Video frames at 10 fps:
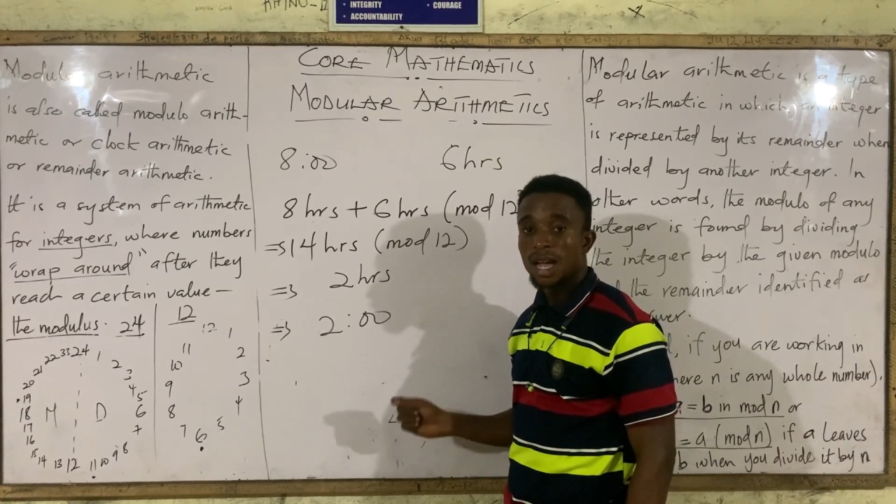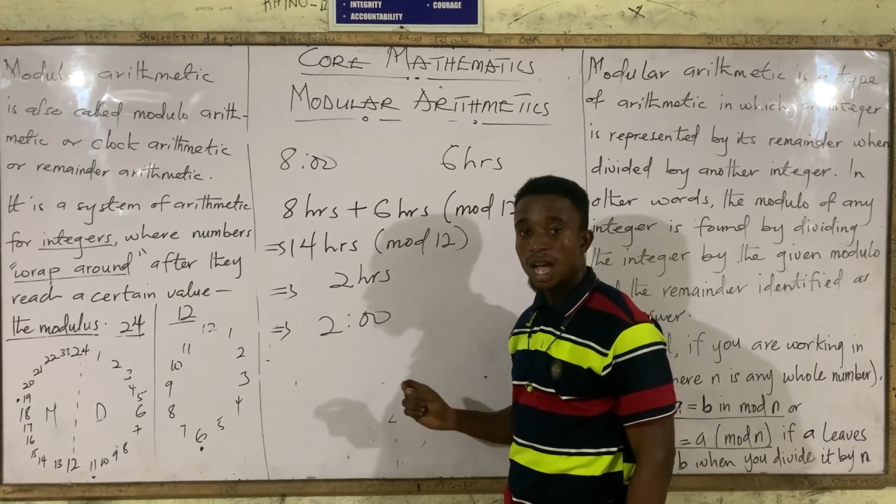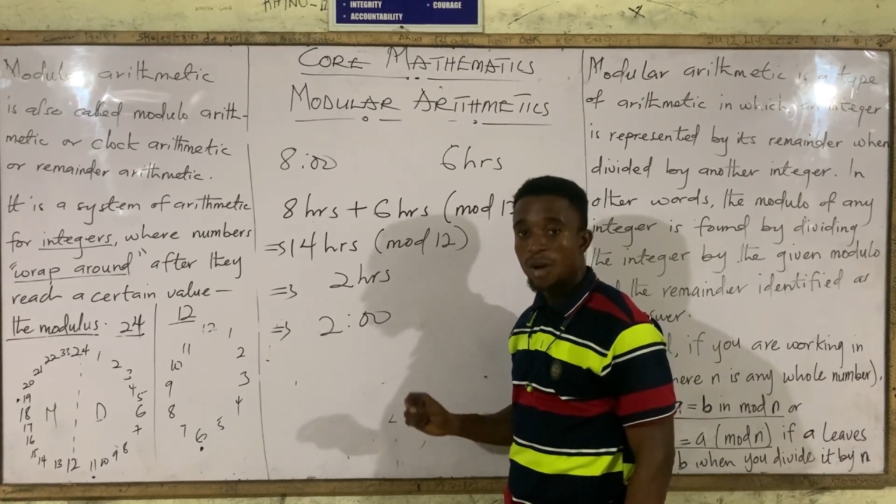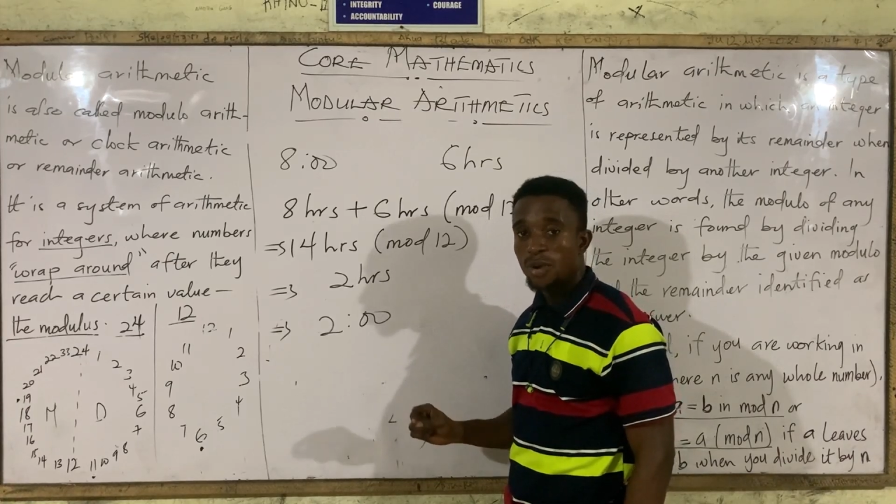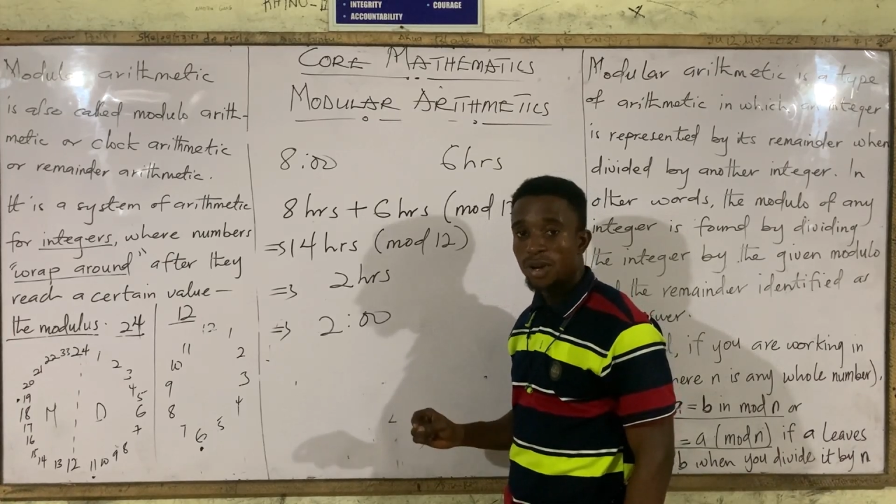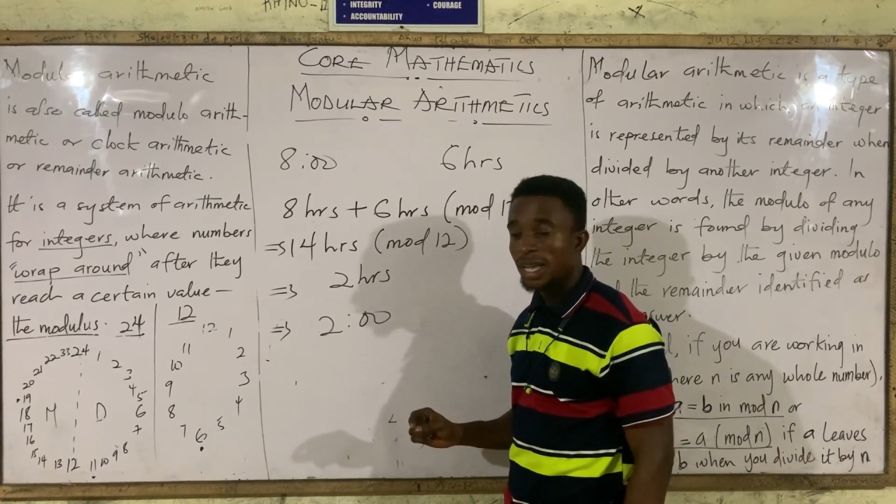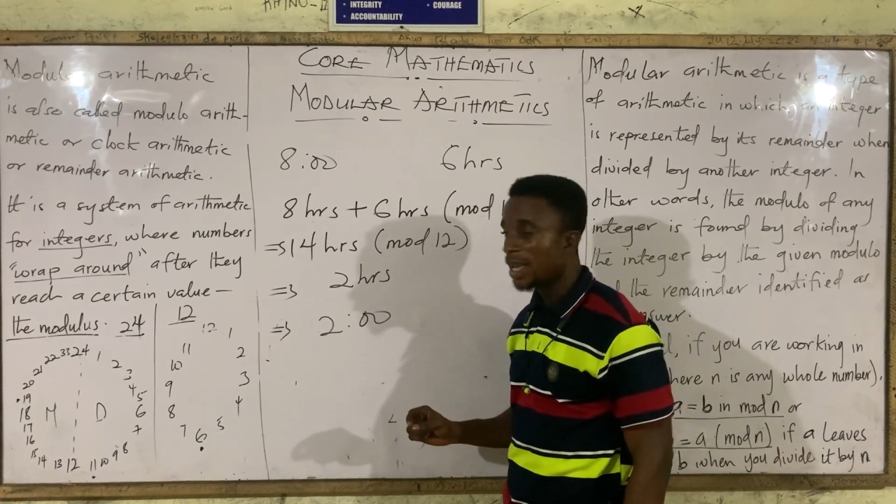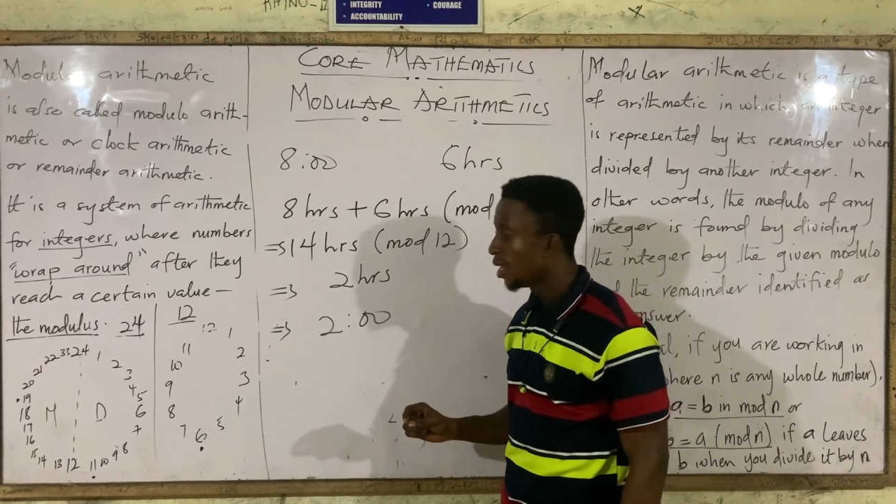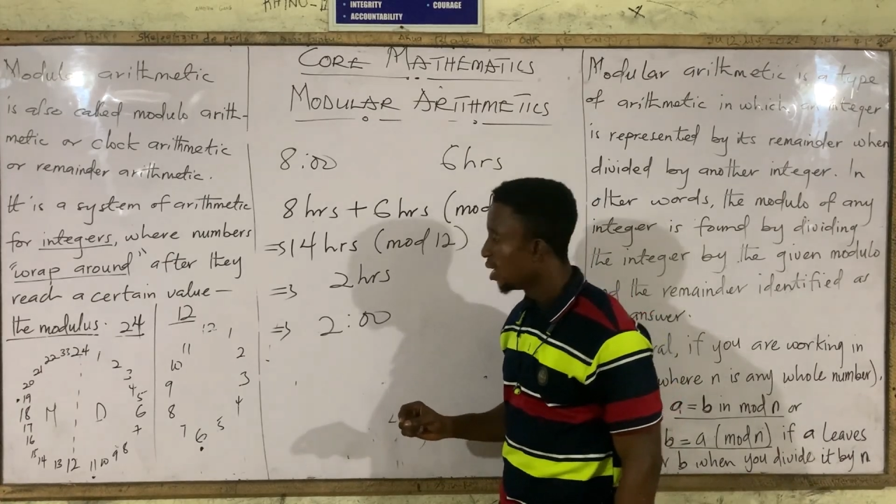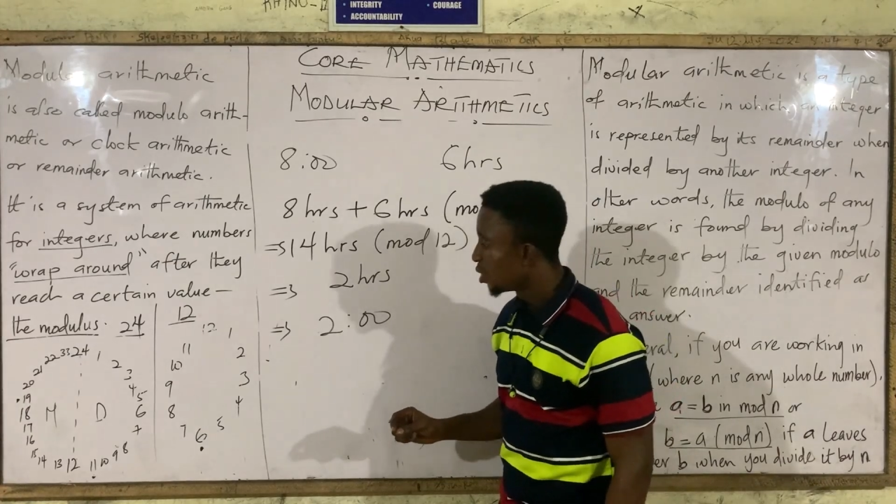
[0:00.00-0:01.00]
Are we
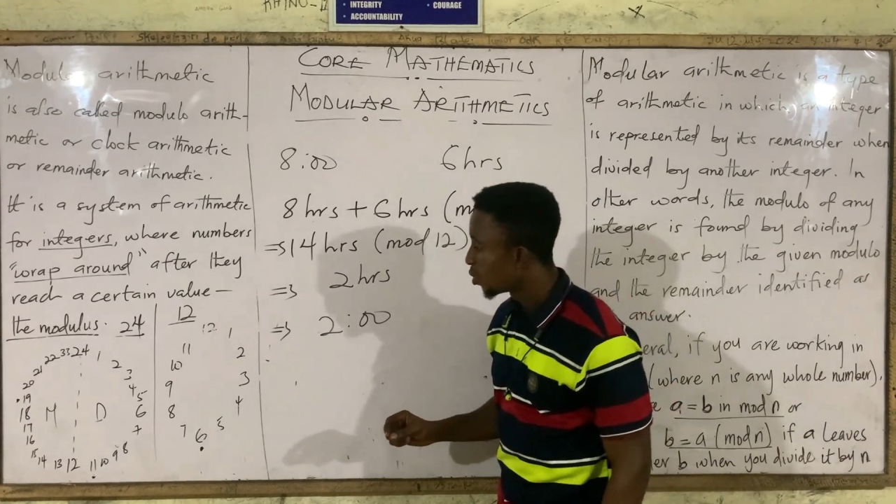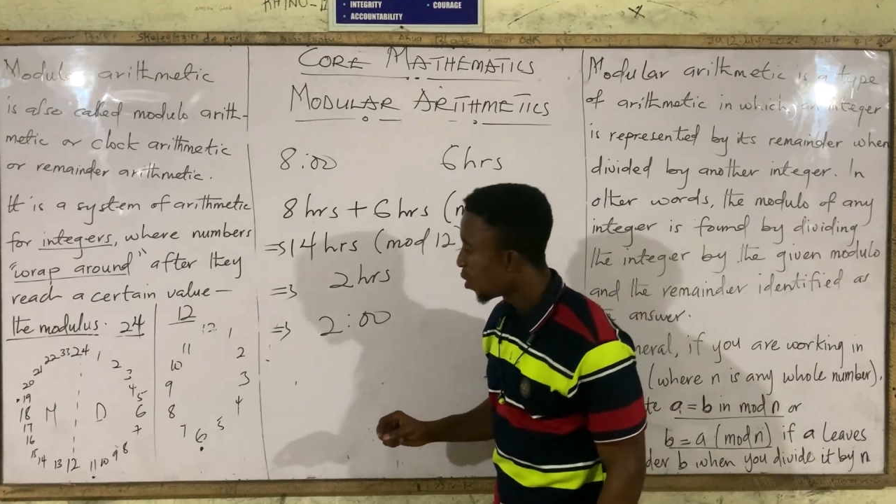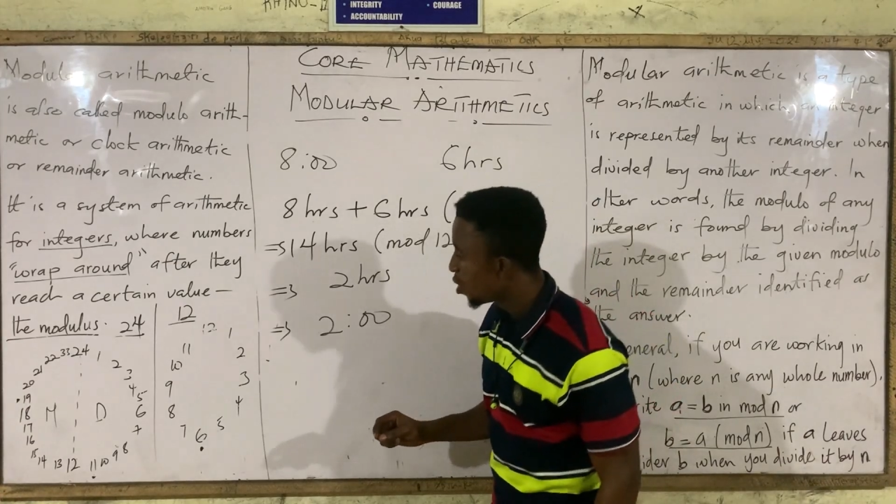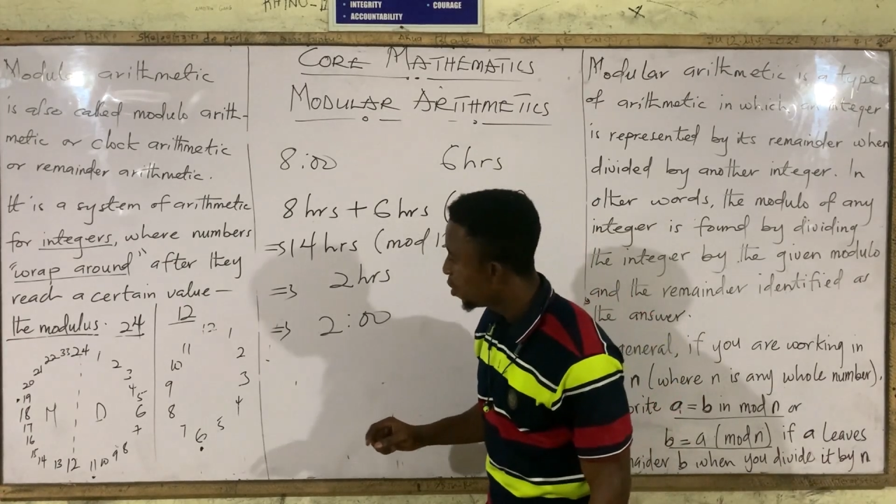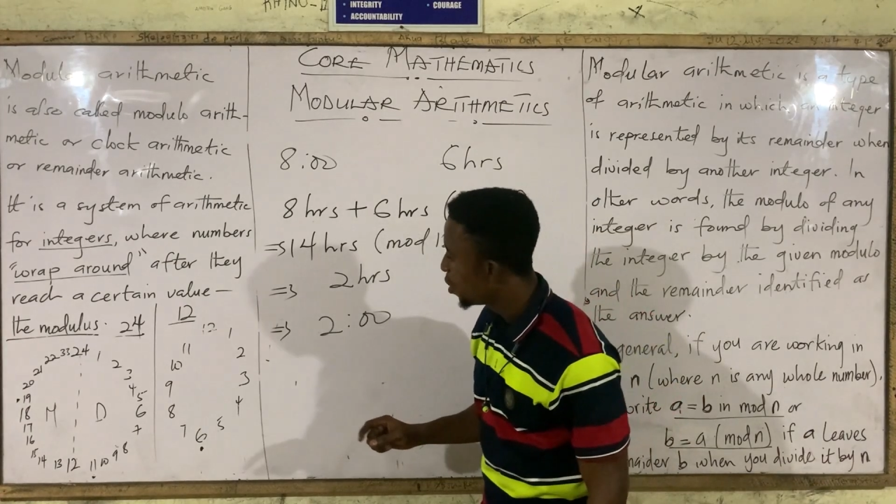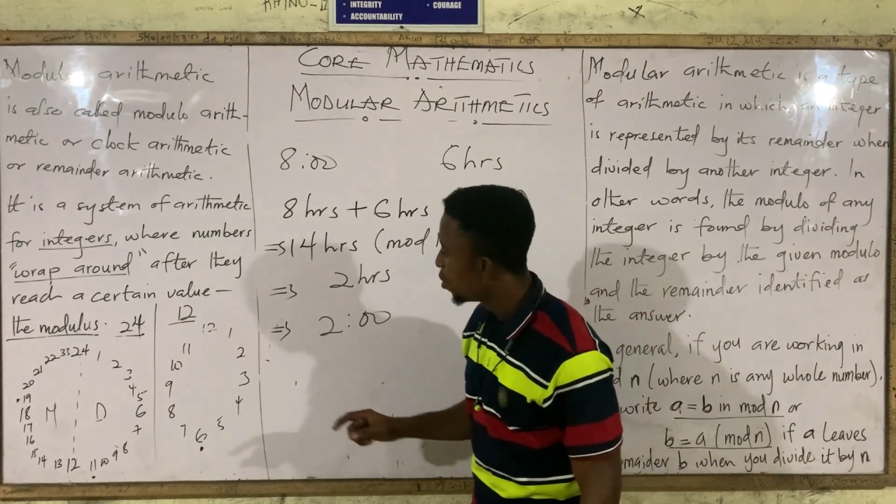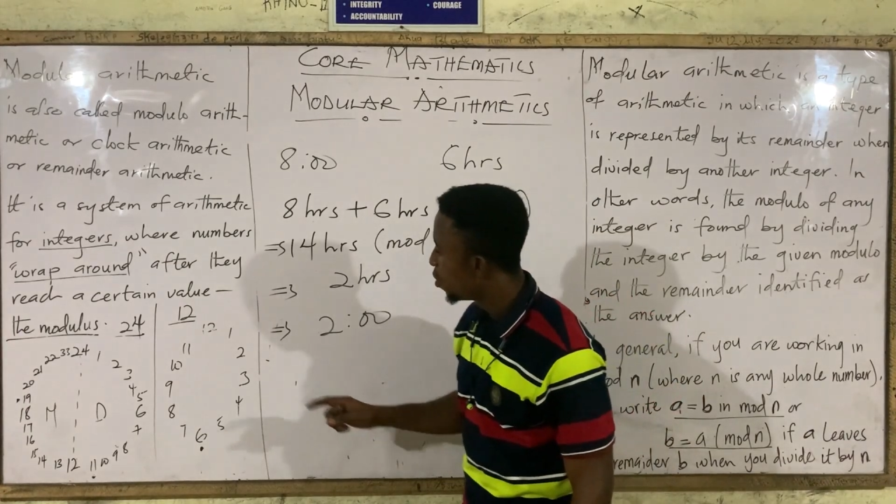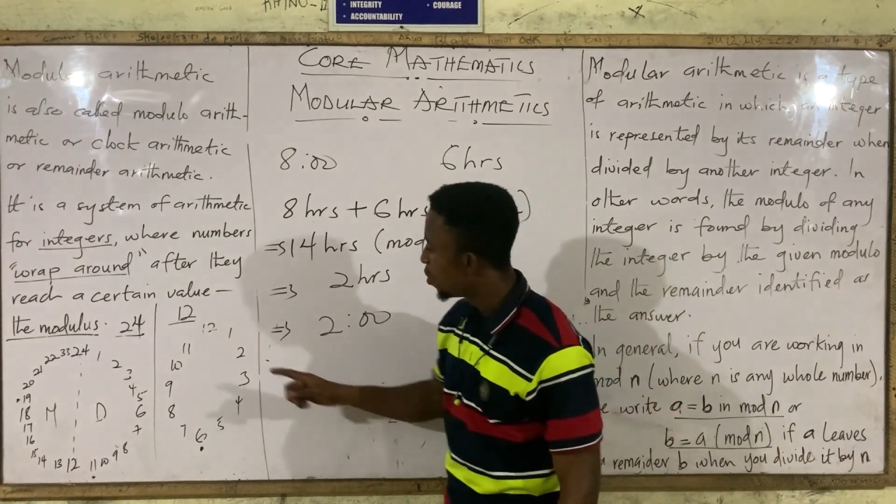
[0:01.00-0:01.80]
okay? So what do?